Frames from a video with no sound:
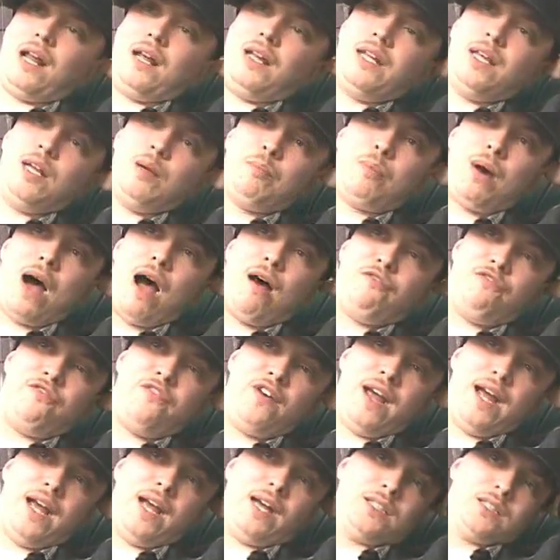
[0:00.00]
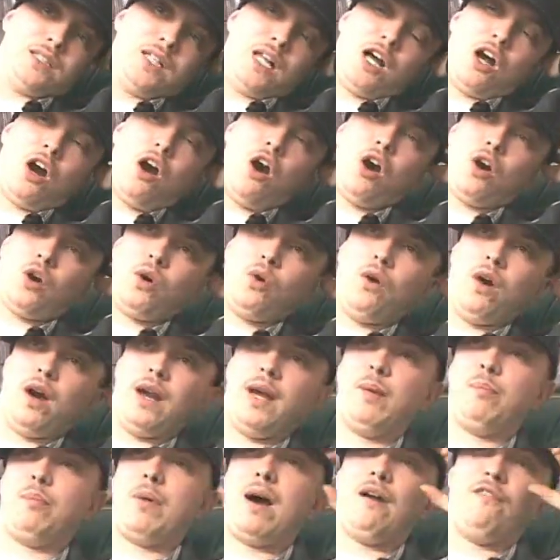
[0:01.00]
of hip-hop fans, like
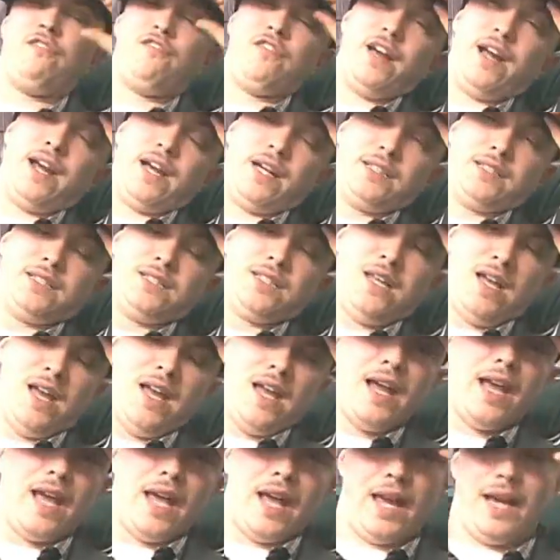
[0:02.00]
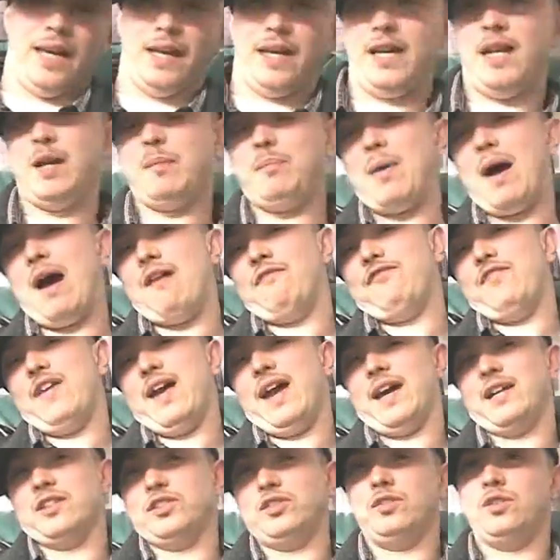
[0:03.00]
hardcore hip-hop fans. And hip-hop
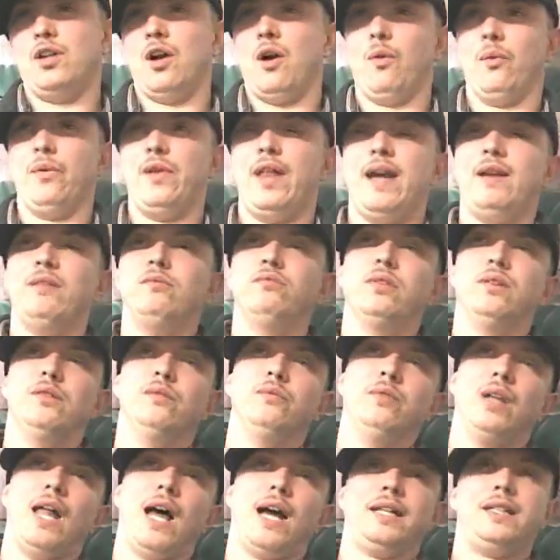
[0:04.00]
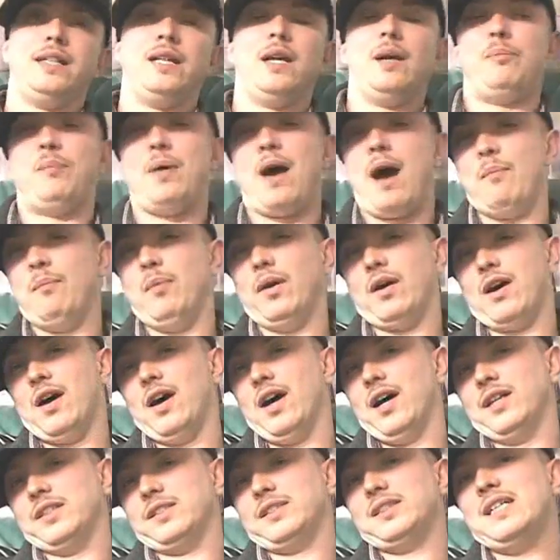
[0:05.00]
fans, you know, they liked hip-hop
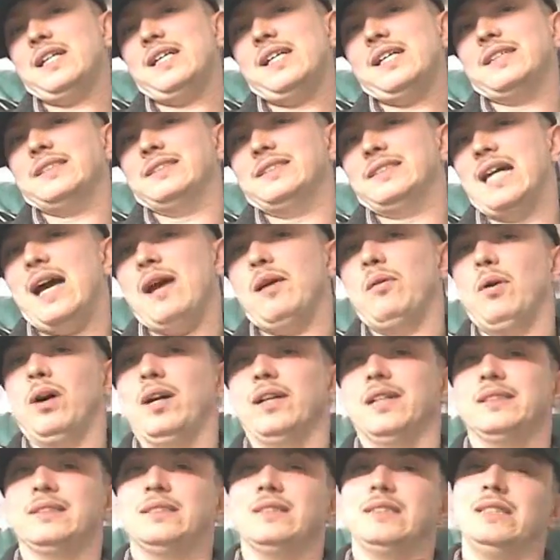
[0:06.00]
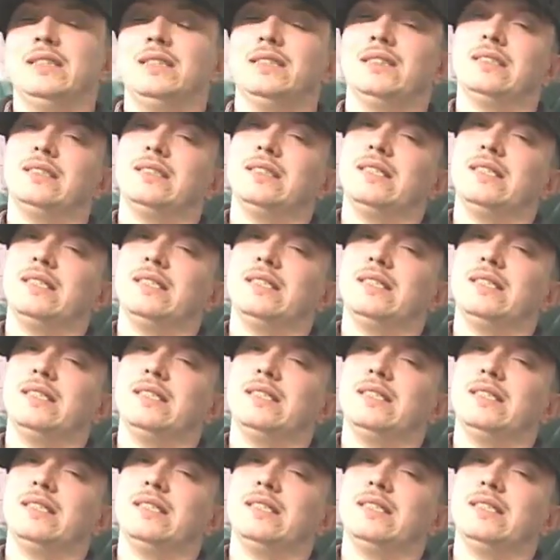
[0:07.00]
because they wasn't